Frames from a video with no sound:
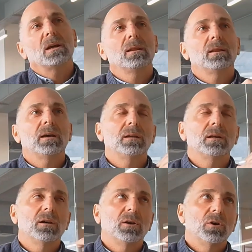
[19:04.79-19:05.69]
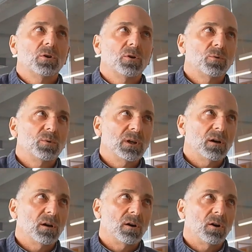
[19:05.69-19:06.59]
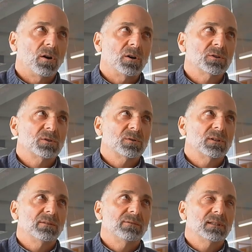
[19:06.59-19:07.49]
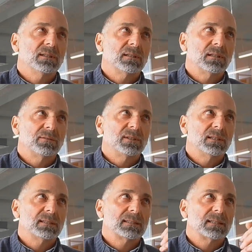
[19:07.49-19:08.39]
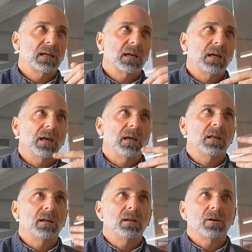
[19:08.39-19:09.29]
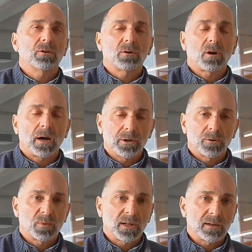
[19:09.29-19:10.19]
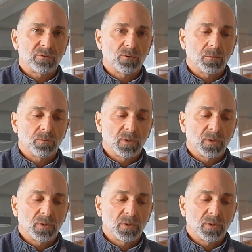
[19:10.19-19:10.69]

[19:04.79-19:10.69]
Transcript: then we also live this in another higher platform